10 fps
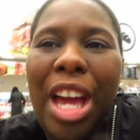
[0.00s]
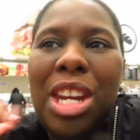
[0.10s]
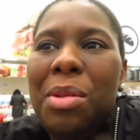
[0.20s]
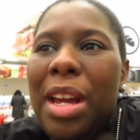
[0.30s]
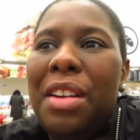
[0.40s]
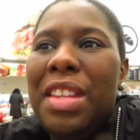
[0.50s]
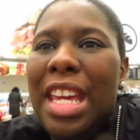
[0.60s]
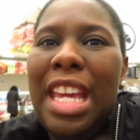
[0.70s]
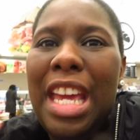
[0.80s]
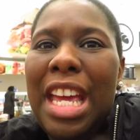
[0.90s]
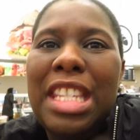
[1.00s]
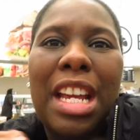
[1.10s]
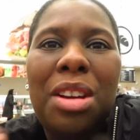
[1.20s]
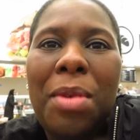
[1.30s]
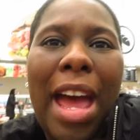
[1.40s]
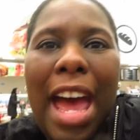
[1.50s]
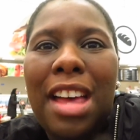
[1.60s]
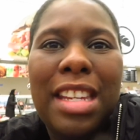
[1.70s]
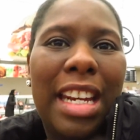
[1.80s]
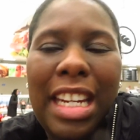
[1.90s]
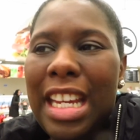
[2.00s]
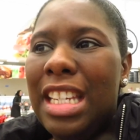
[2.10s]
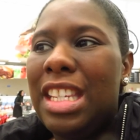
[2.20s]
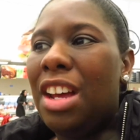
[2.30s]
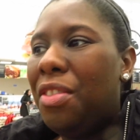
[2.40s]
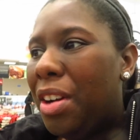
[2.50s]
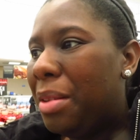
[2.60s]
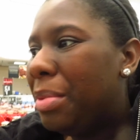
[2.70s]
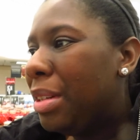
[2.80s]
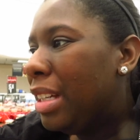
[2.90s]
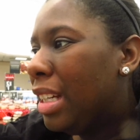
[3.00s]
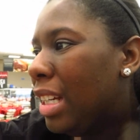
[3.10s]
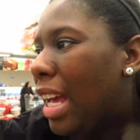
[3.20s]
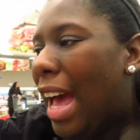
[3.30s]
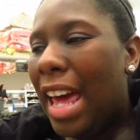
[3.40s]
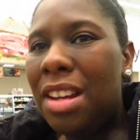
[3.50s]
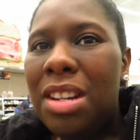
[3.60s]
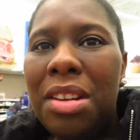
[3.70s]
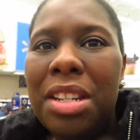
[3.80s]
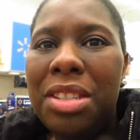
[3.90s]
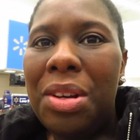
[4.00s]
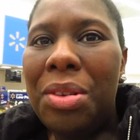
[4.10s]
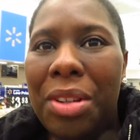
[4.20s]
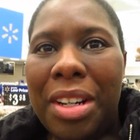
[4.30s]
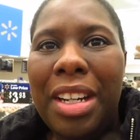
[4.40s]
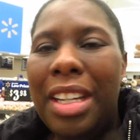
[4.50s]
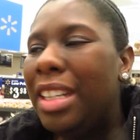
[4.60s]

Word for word: I know where everything is. I know what aisles I need to get stuff from. I don't know the store.